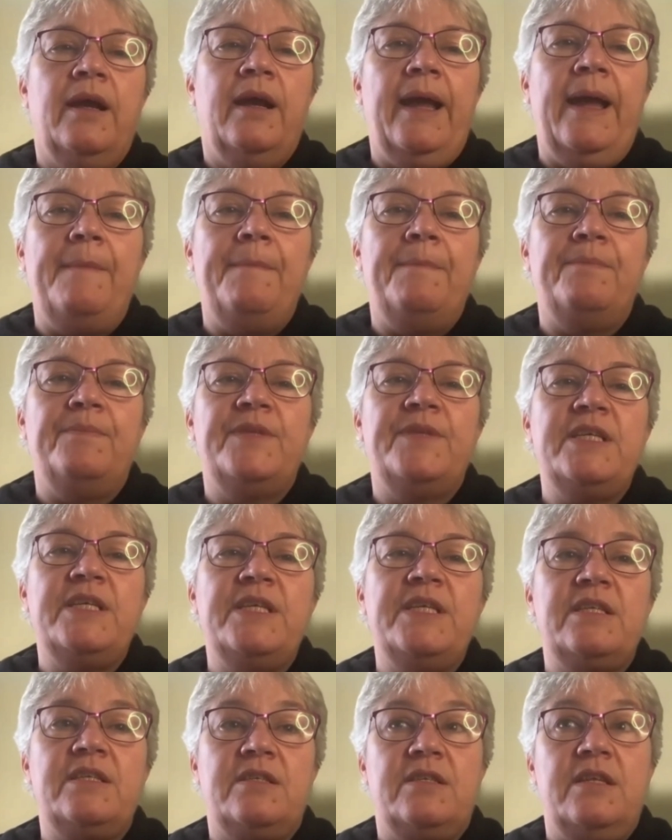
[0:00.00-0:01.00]

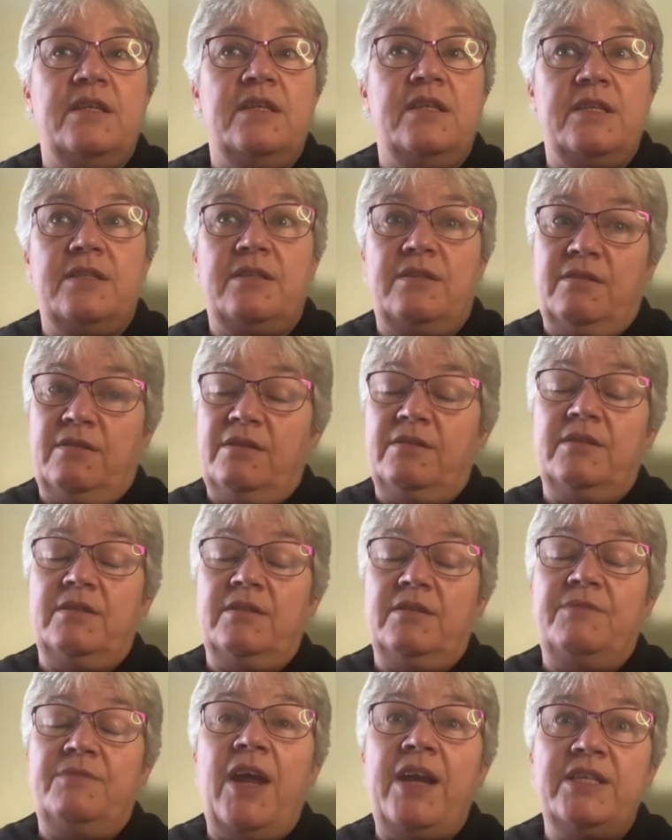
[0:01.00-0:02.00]
This is
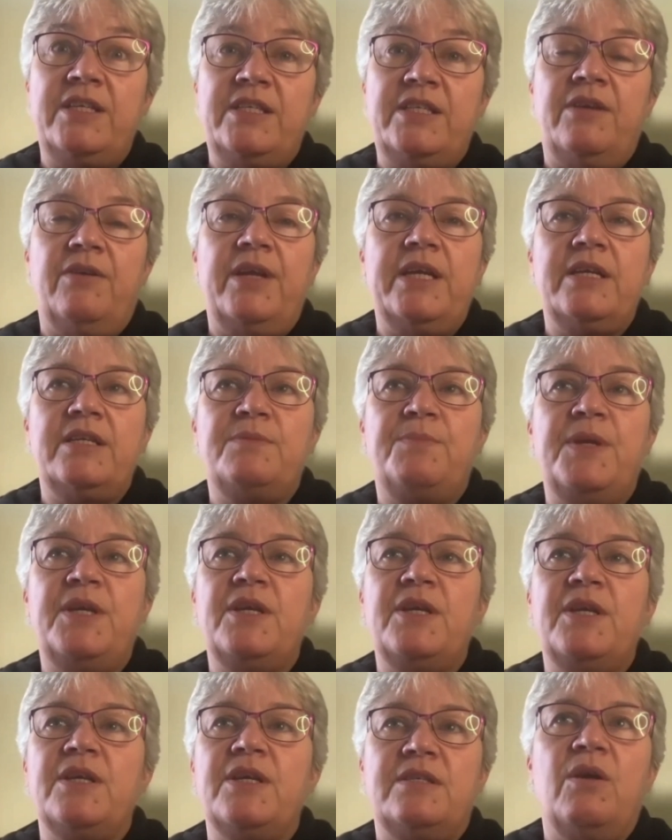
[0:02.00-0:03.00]
very serious,
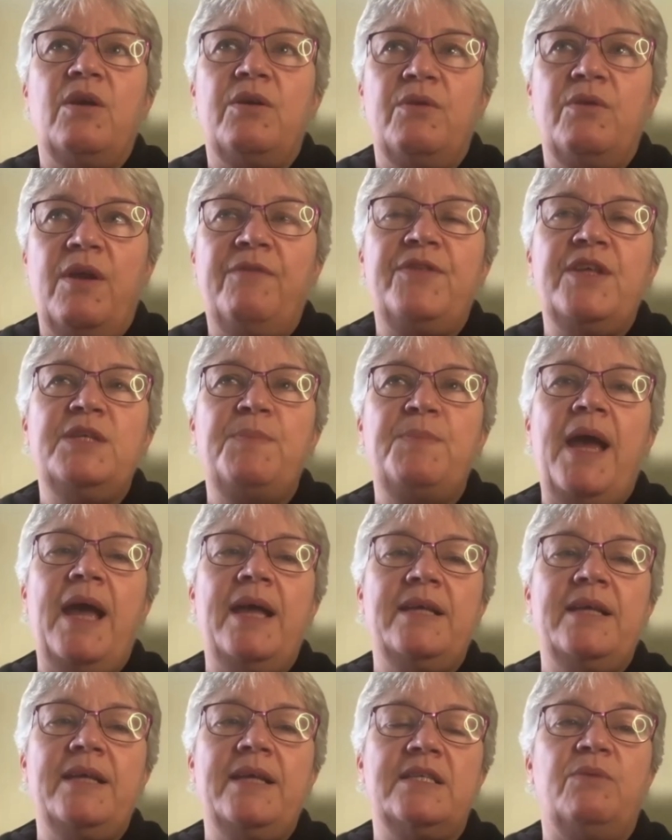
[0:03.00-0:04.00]
because if this
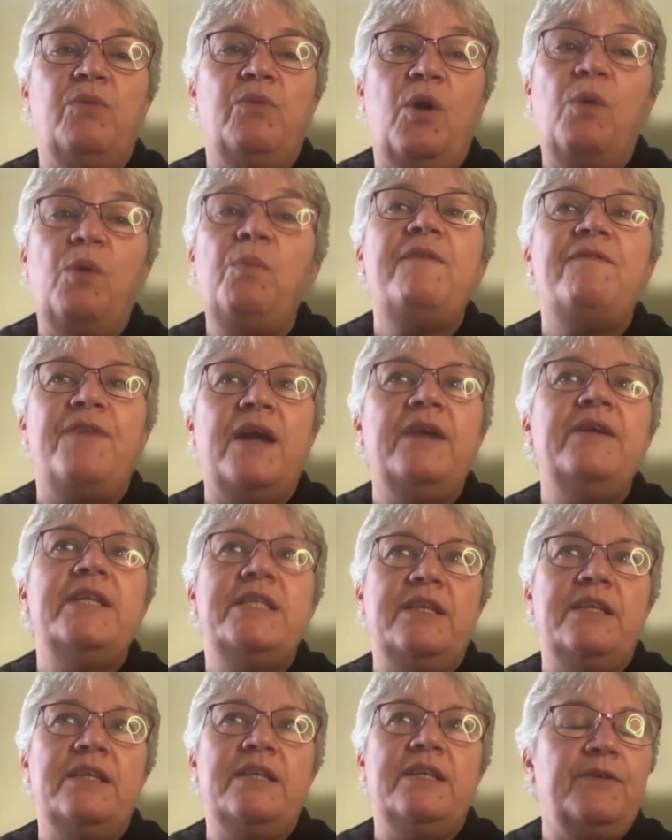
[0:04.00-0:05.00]
passes, it will be very
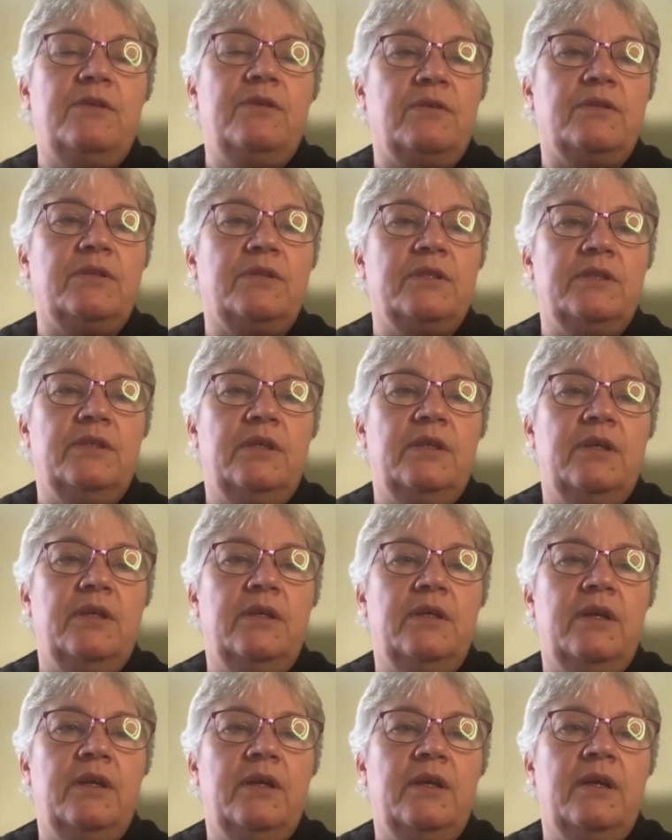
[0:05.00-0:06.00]
difficult.
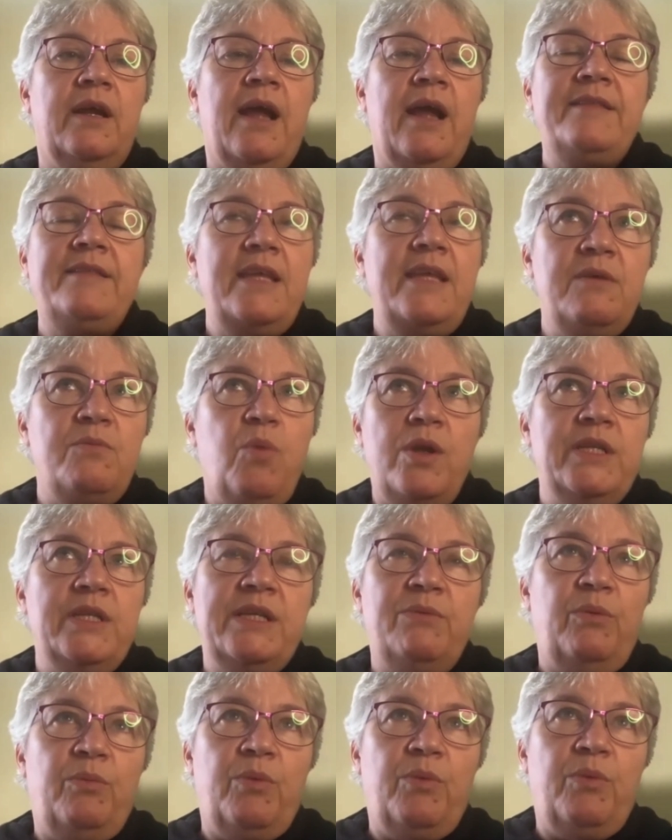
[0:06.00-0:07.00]
I think one
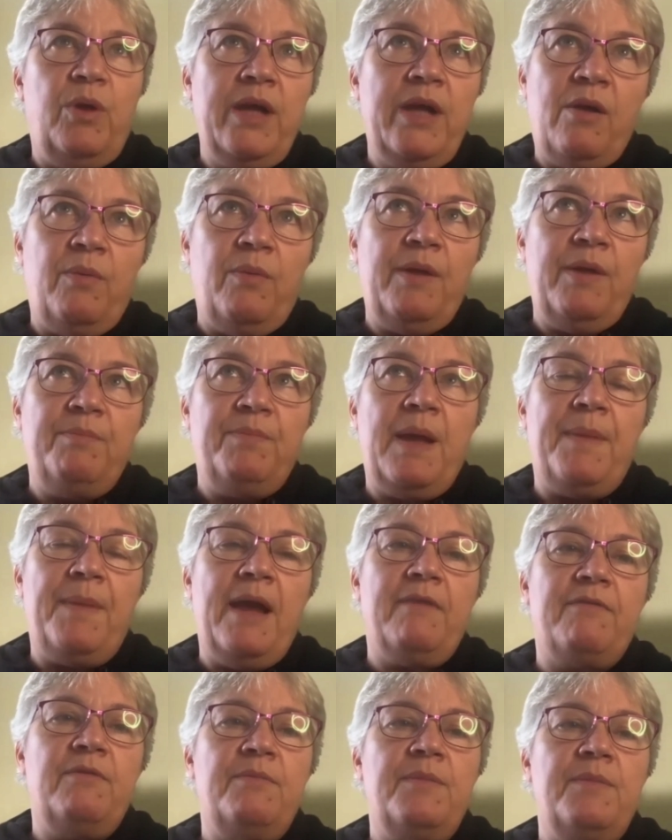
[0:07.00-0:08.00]
day we will get
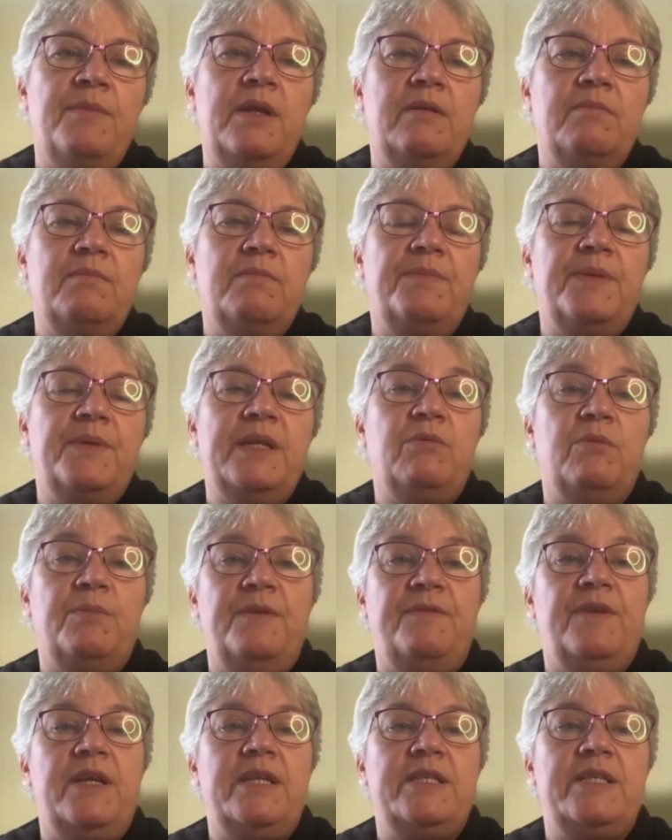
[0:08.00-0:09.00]
back from it, but it will
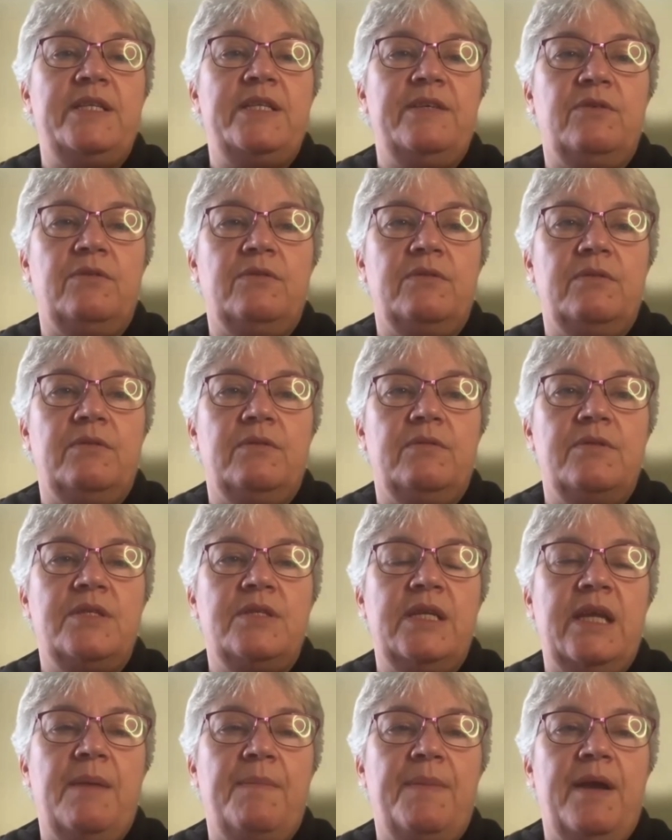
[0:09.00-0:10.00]
be very difficult
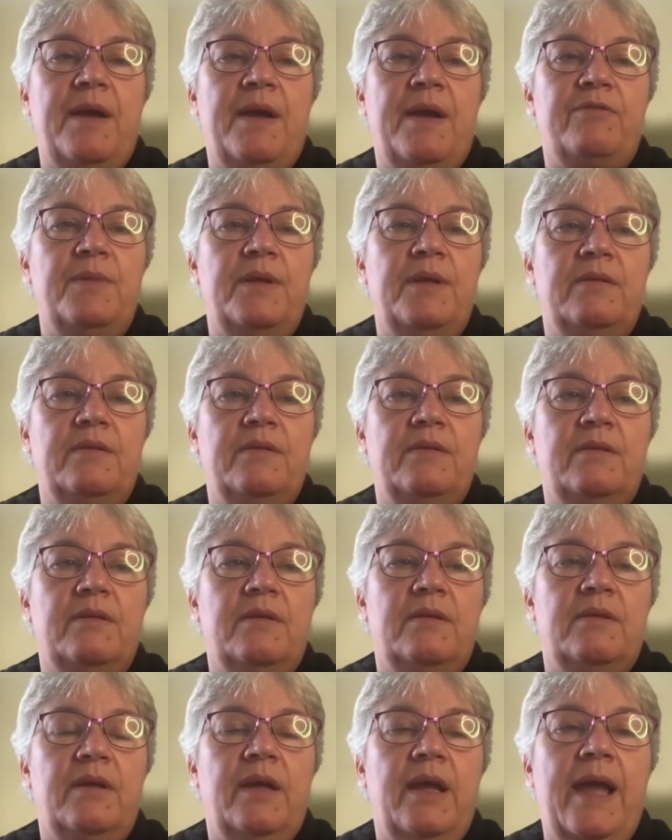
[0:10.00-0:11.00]
to get back from it.
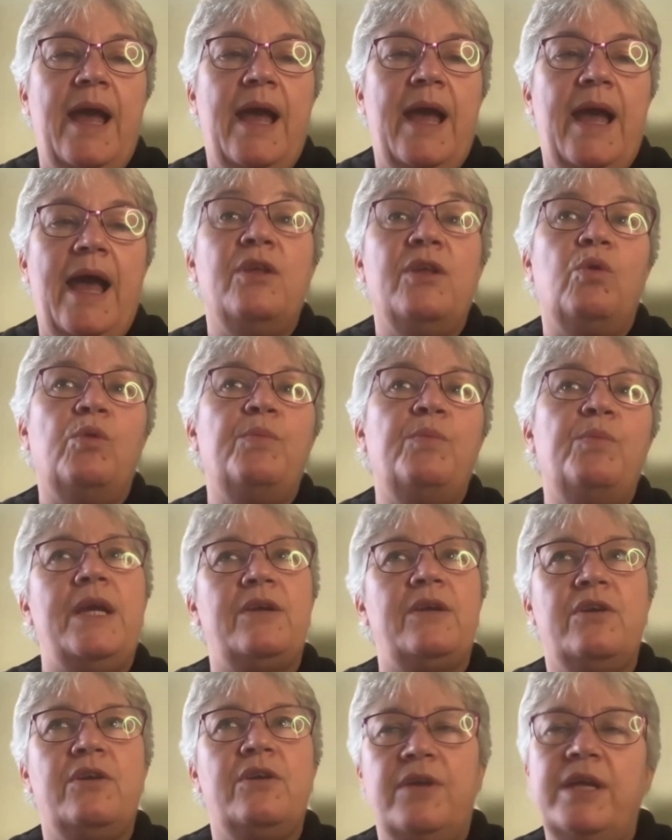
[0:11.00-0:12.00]
And there will be
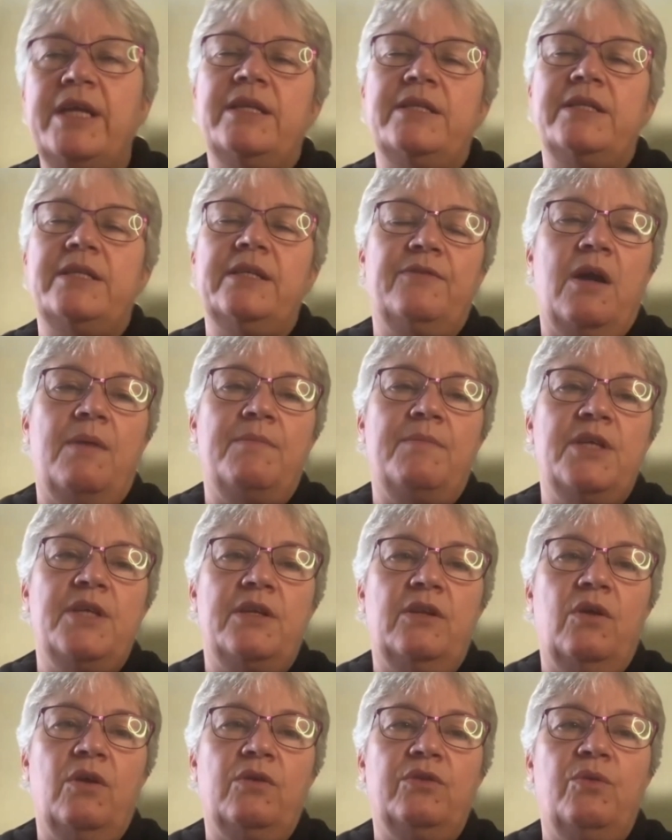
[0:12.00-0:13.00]
a great deal of harm
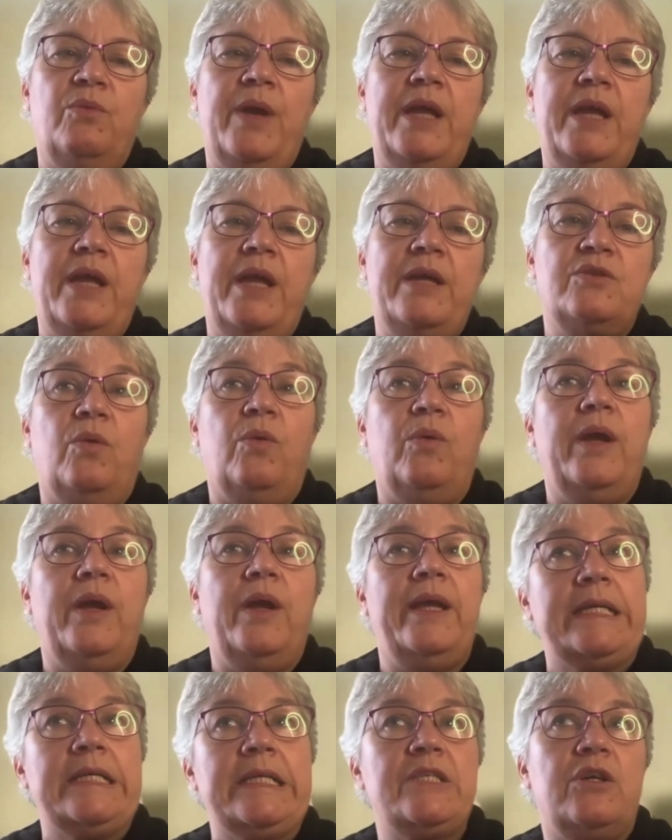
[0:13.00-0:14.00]
done along the way. So
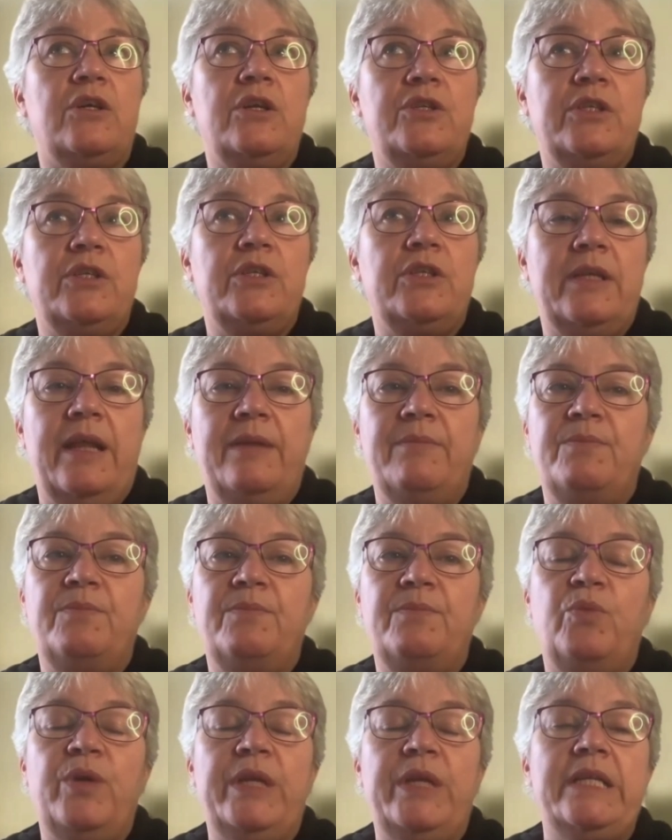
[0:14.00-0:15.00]
it is urgent, and
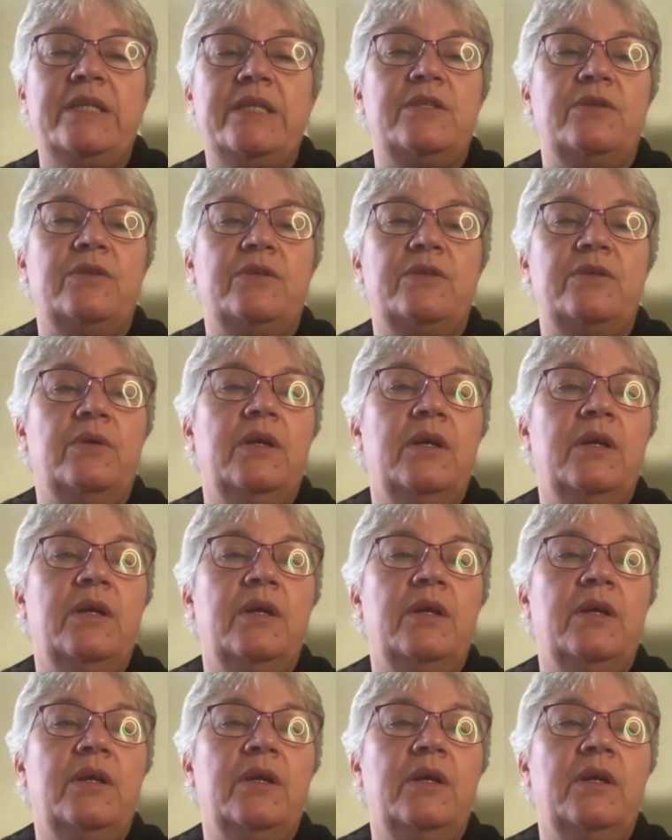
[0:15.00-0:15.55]
we need to